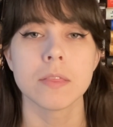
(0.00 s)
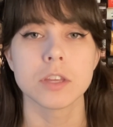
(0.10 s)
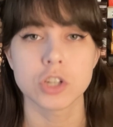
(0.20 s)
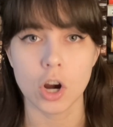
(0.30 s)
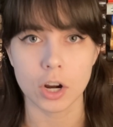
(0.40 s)
the
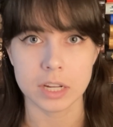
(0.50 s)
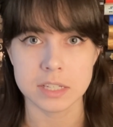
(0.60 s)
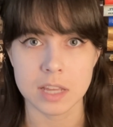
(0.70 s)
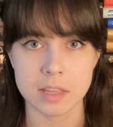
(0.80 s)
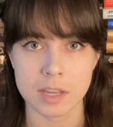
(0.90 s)
targets
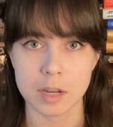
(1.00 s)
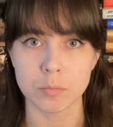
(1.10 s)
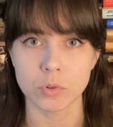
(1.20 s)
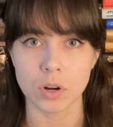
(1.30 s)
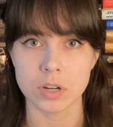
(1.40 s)
that the
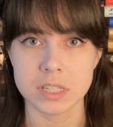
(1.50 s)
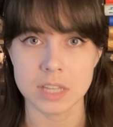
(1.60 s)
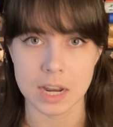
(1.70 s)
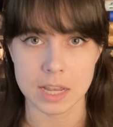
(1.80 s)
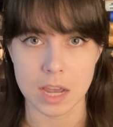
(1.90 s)
Emperor
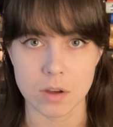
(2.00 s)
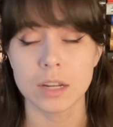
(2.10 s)
setting out.